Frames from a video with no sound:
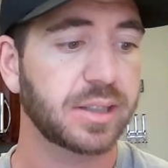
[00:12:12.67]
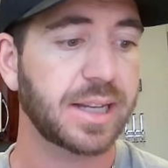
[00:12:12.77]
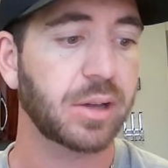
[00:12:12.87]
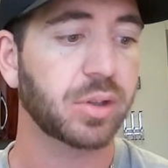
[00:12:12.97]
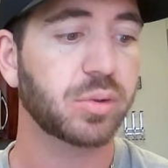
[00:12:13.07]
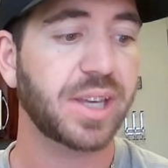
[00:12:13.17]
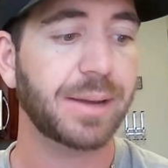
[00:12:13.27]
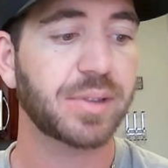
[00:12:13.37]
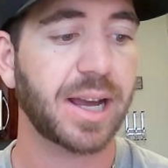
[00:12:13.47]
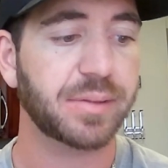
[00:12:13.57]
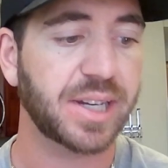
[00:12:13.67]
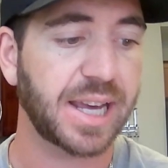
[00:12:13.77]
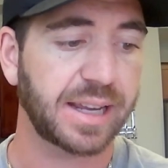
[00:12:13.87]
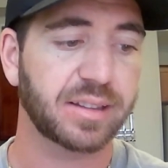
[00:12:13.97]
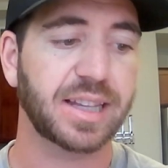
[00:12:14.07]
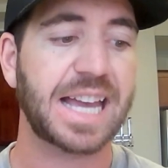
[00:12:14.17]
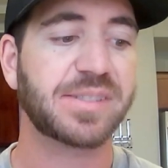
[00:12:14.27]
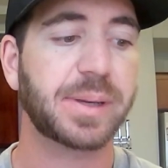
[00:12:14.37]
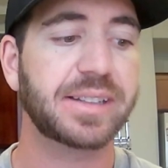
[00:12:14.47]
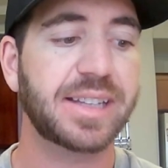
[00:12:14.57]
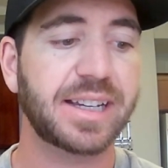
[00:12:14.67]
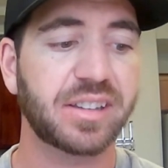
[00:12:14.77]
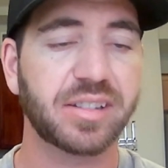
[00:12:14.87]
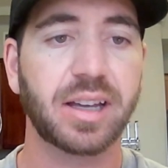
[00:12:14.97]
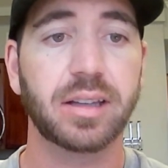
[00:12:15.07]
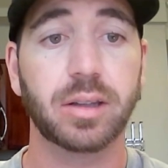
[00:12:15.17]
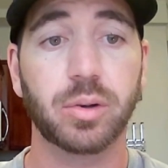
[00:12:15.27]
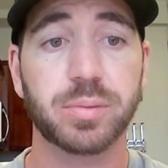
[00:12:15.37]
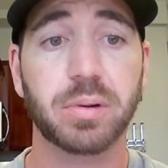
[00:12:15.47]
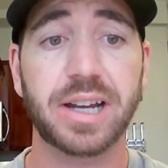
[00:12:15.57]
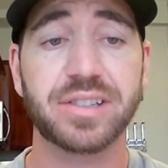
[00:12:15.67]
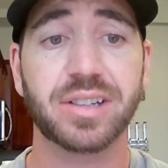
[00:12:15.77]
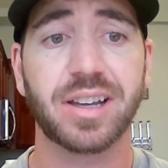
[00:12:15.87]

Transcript: Download Game Time today. Last-minute tickets, lowest price,